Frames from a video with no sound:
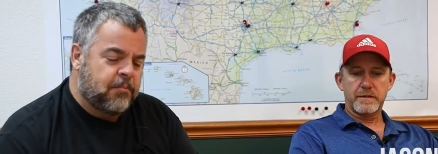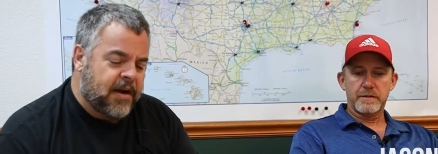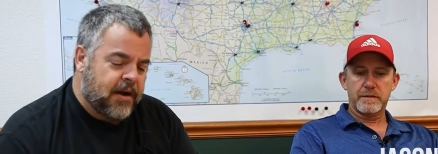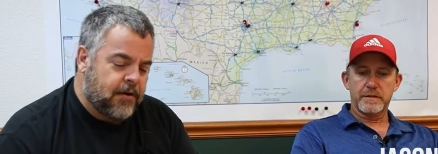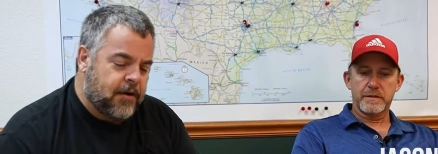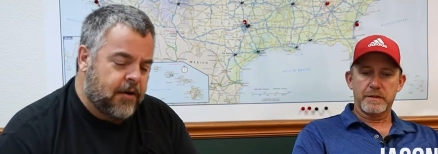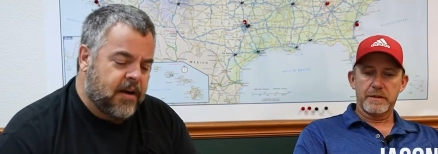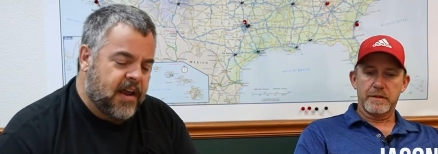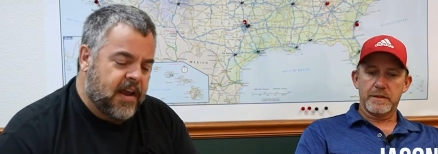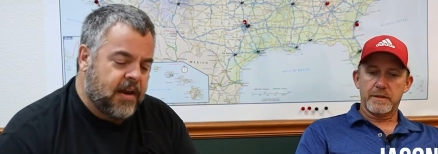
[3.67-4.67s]

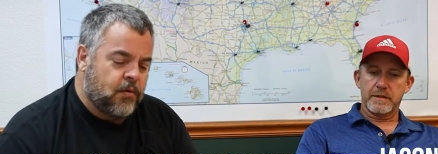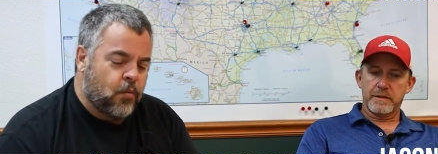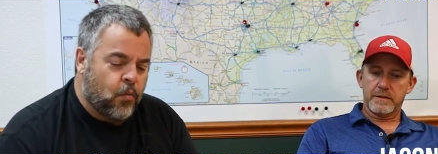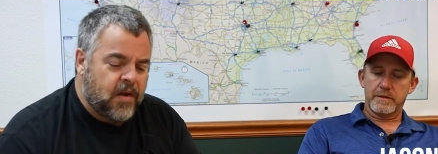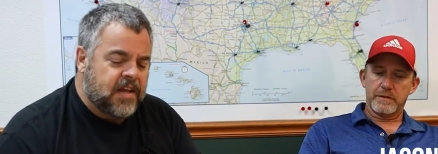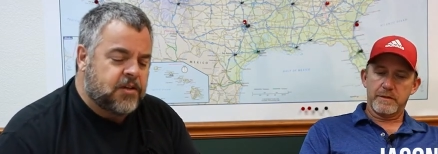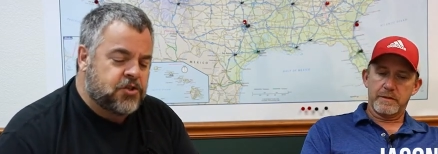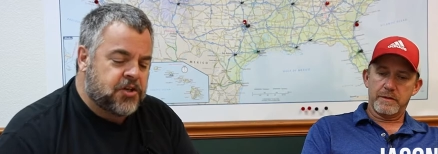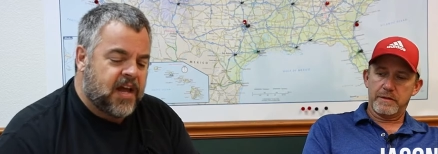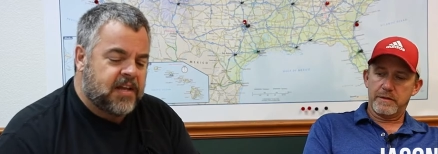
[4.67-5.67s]
Speaker 1: barrier and when
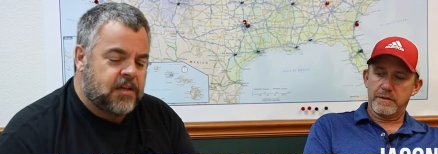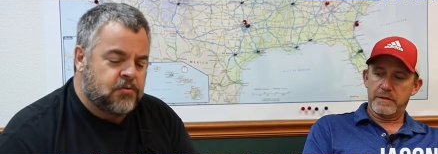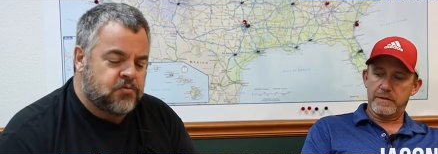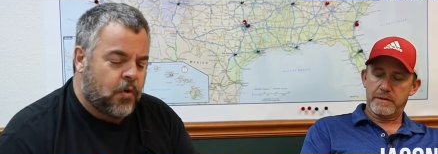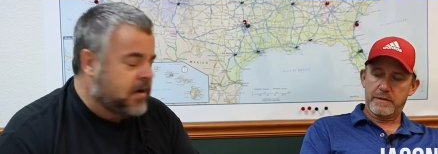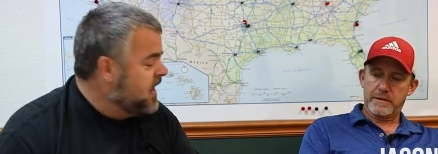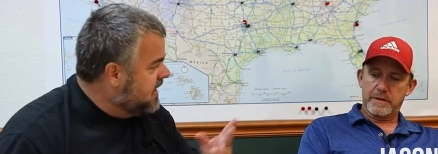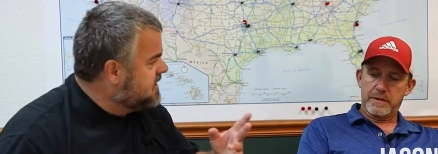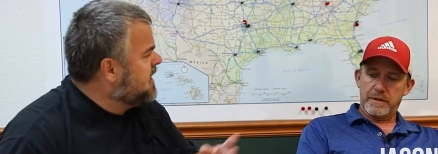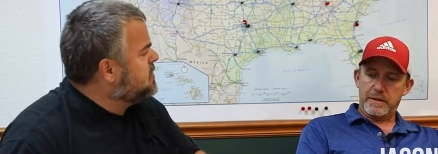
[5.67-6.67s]
should I use one?
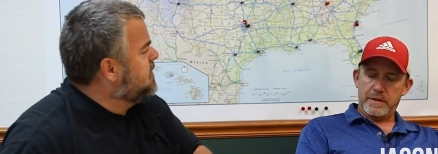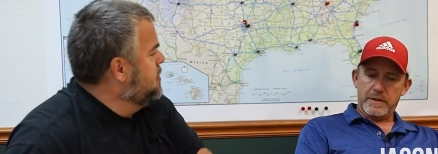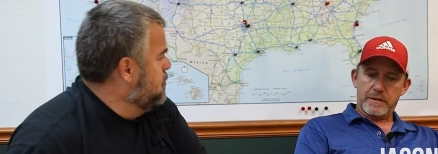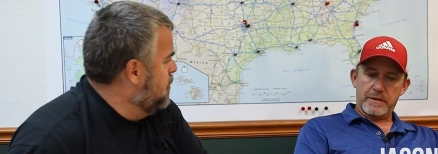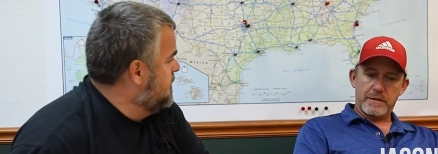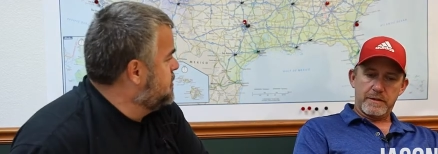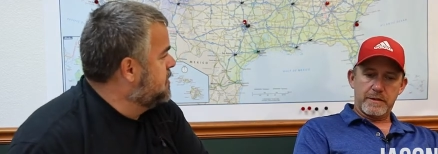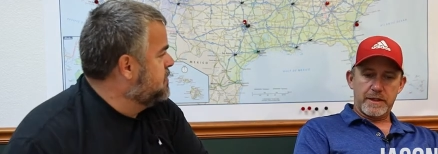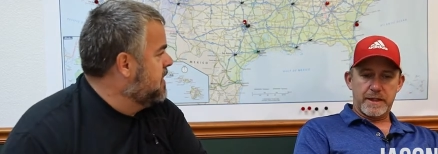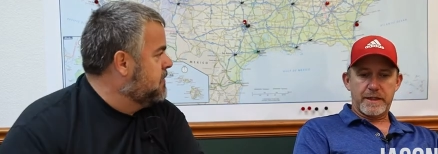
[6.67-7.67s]
That's actually two
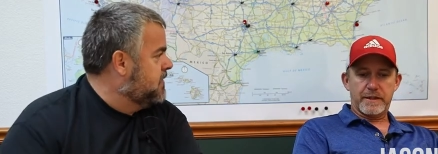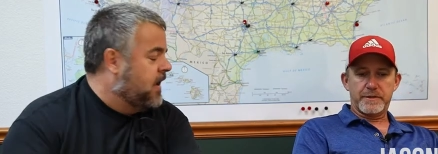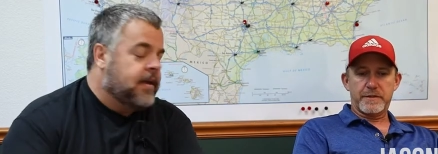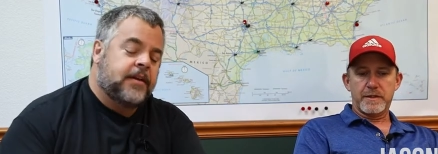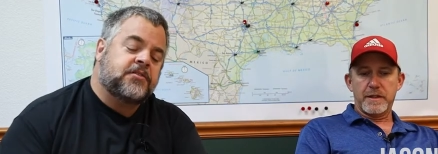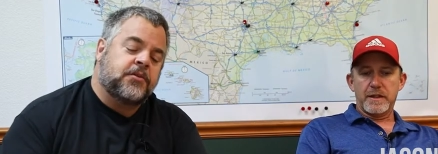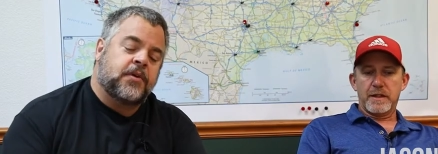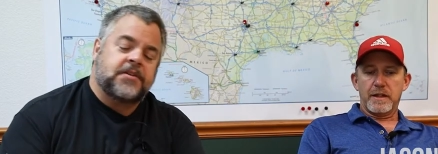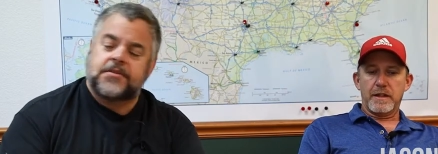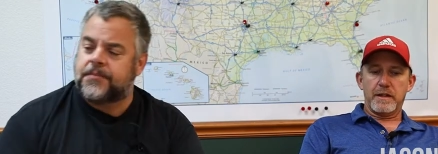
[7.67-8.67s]
questions. It yeah, it is two
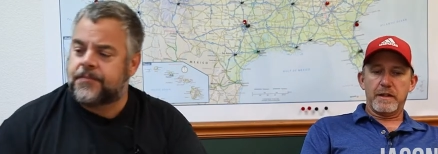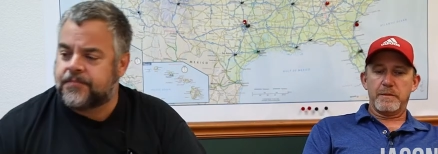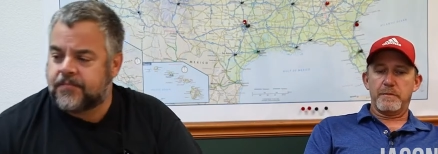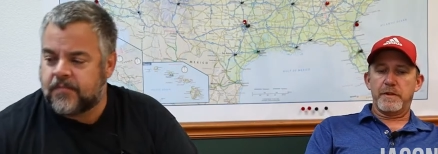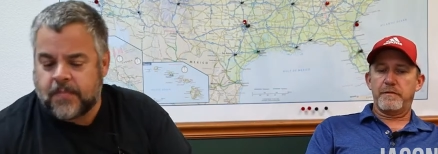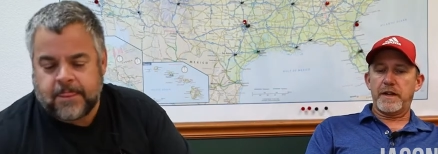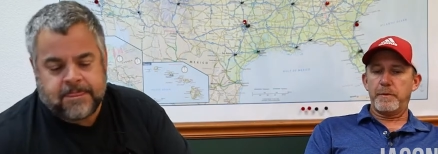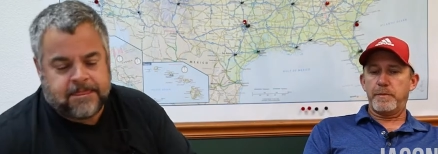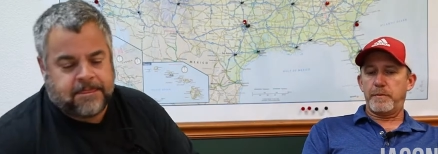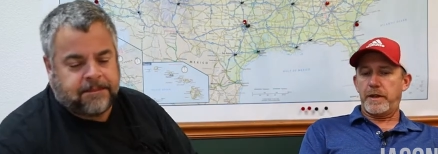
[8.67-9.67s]
questions. Um,
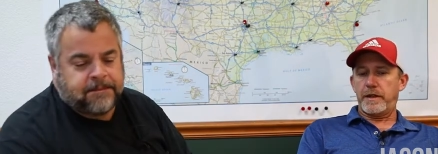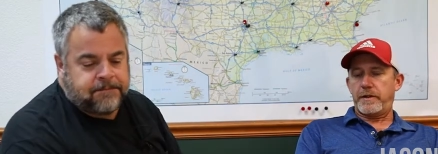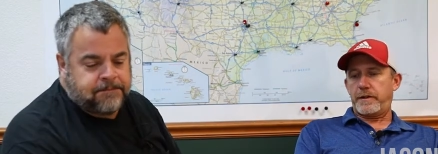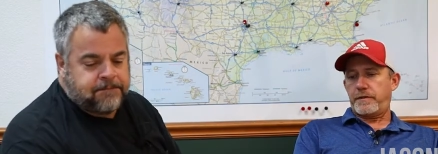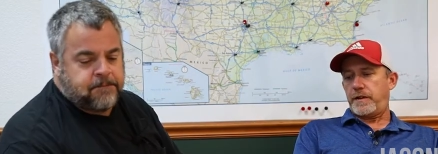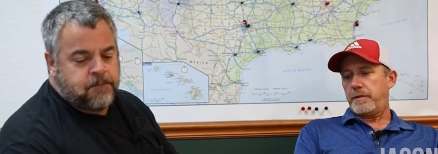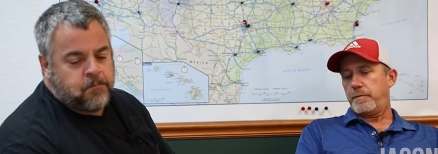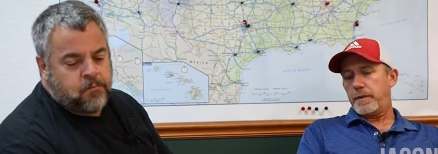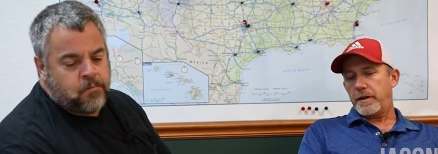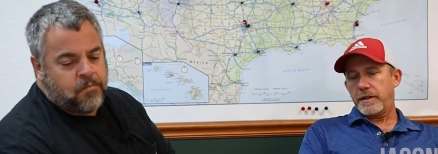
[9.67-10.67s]
vapor
Speaker 2: barrier.
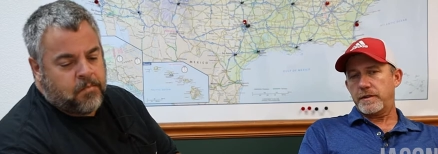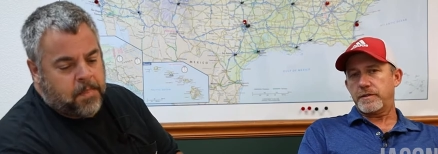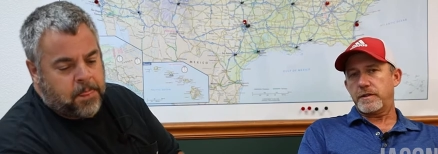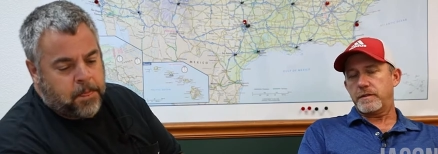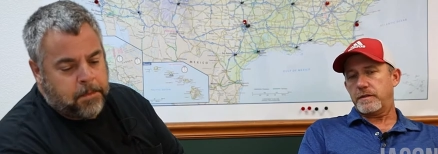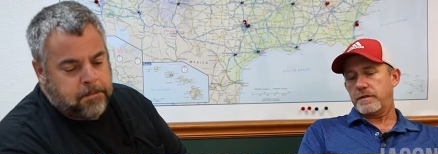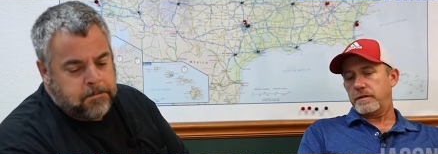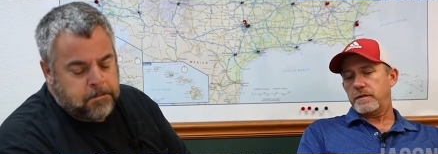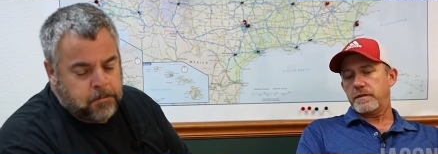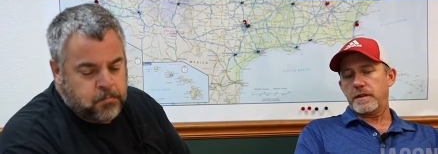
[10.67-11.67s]
Vapor barrier is
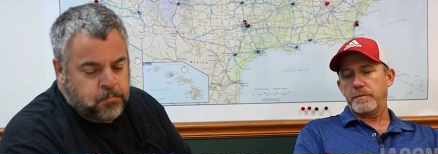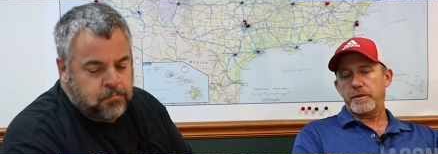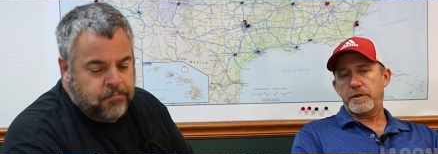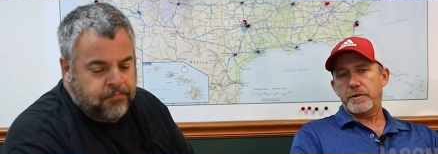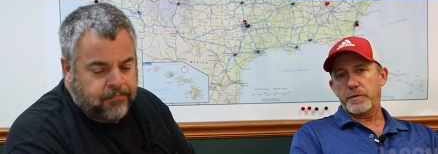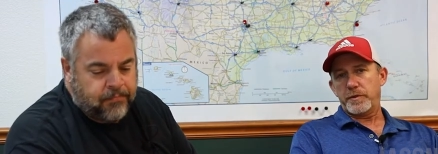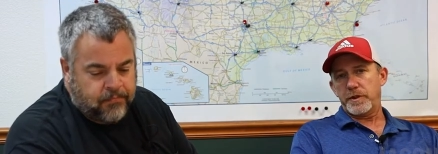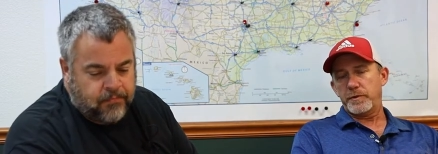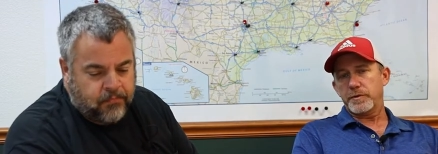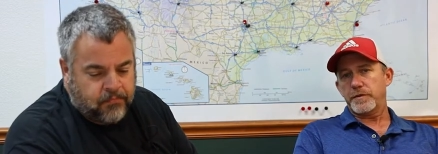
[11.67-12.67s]
something you would
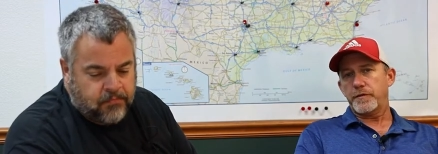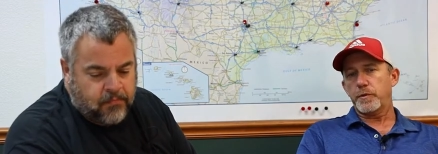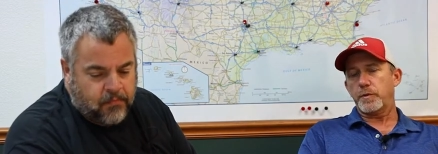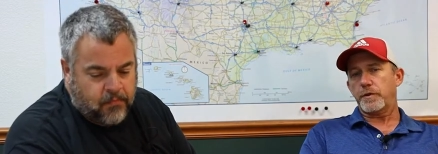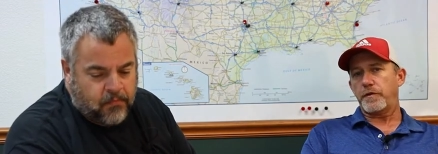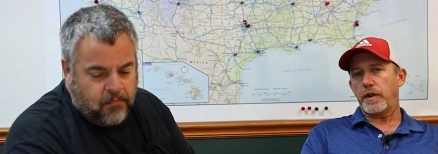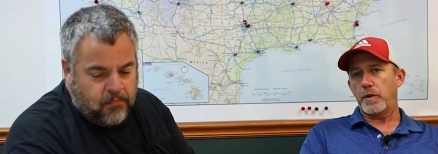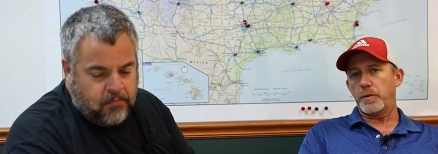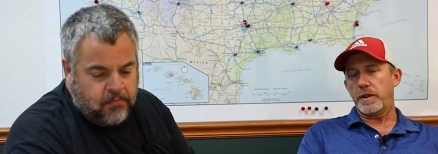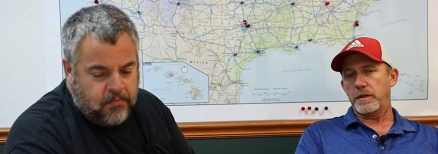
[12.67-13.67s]
use if you were
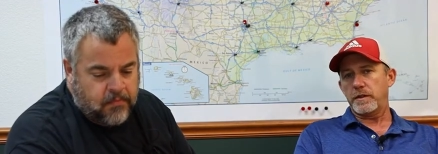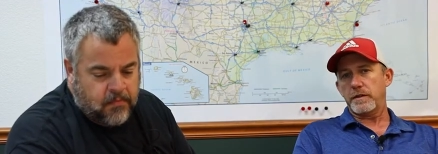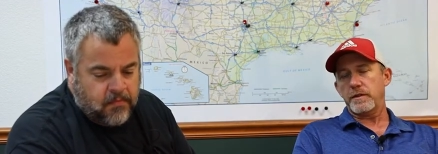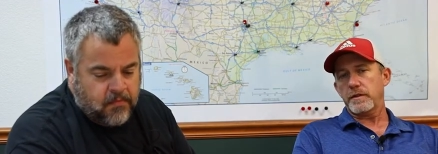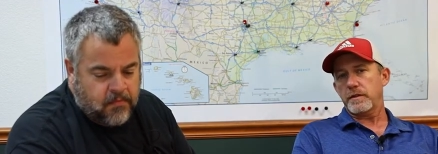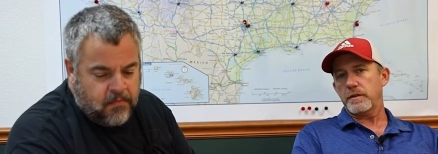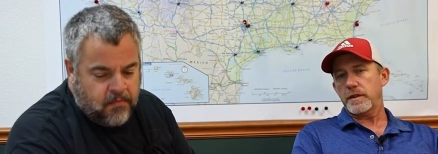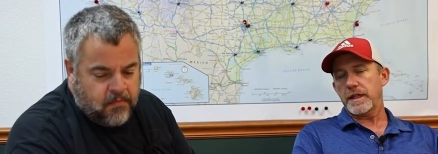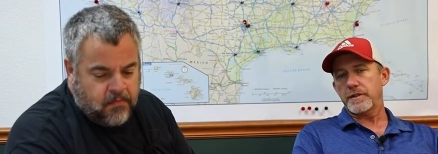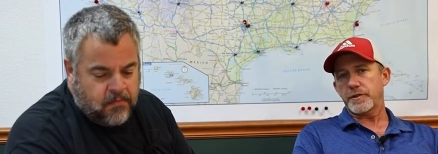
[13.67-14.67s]
floating a
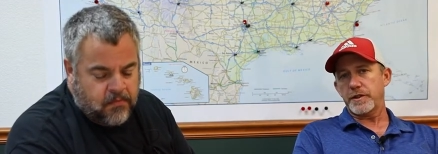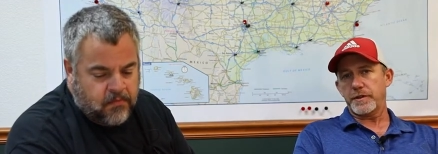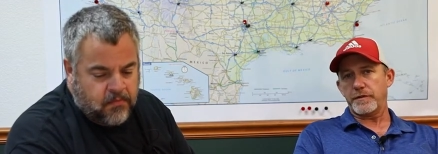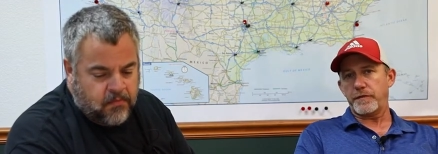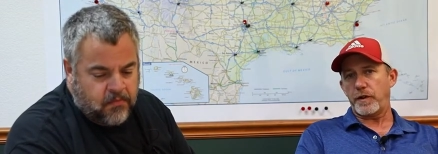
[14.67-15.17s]
engineered